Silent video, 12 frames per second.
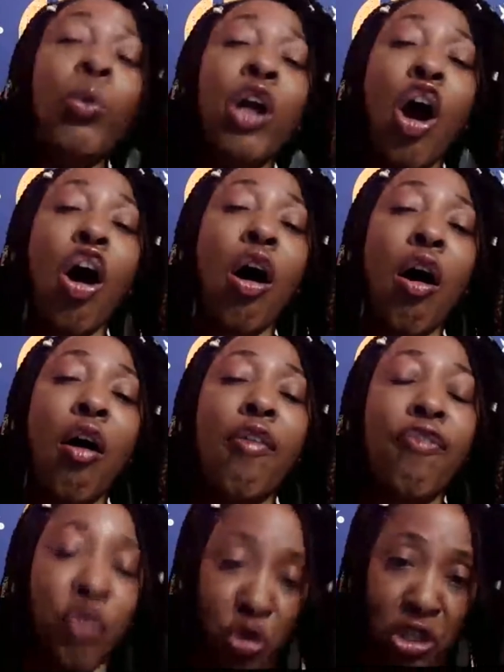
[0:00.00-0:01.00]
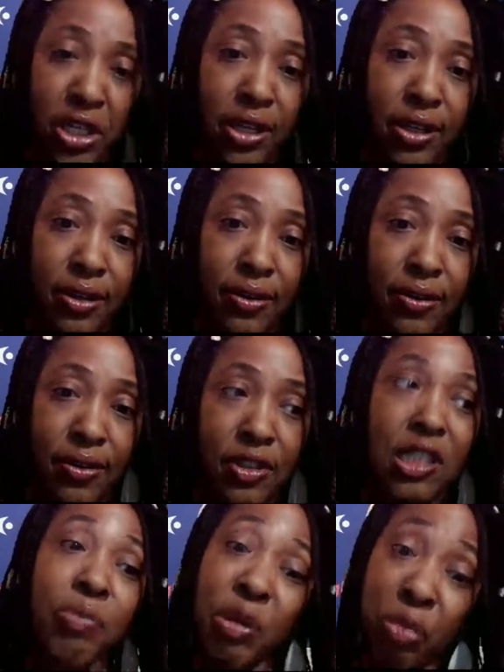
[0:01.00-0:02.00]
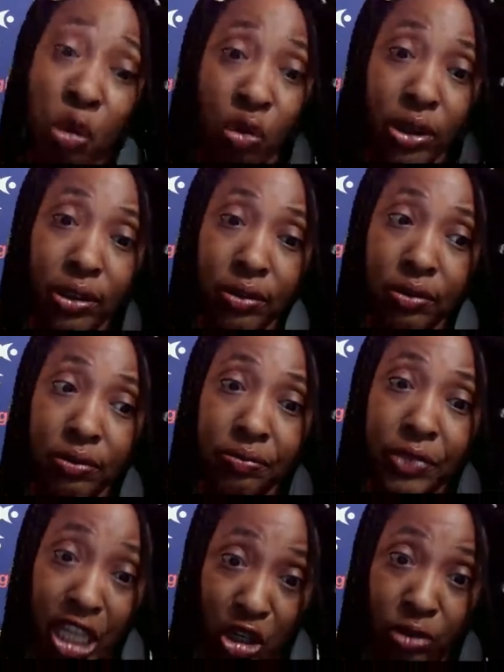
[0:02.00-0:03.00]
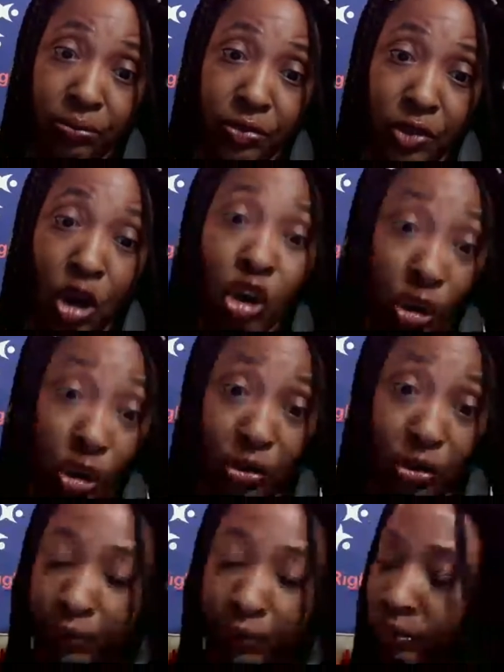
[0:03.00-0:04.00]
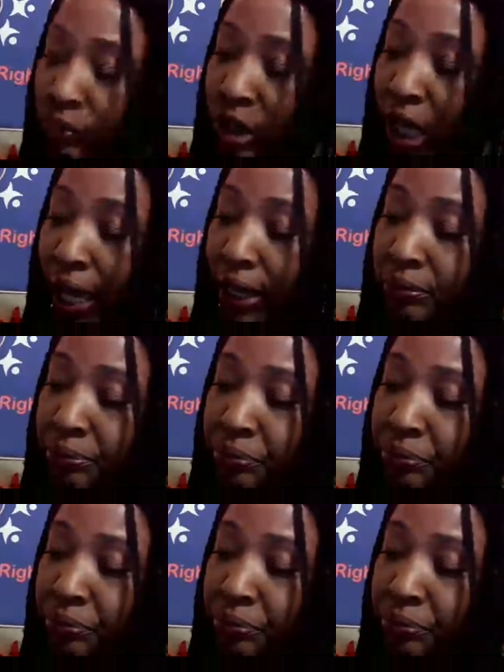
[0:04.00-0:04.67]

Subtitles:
We are all fortunate to be born here on Earth. Okay?